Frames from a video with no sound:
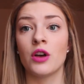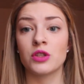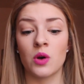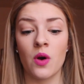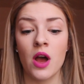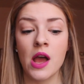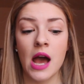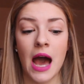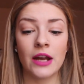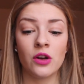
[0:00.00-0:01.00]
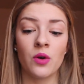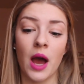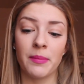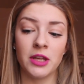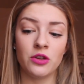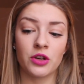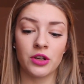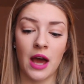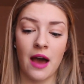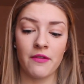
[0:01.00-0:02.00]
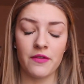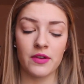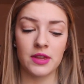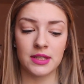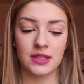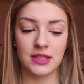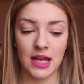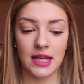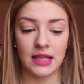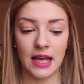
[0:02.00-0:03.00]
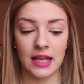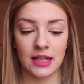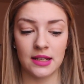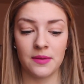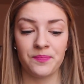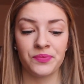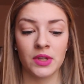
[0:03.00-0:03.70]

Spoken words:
So I don't know, I mean, you could have this dedicated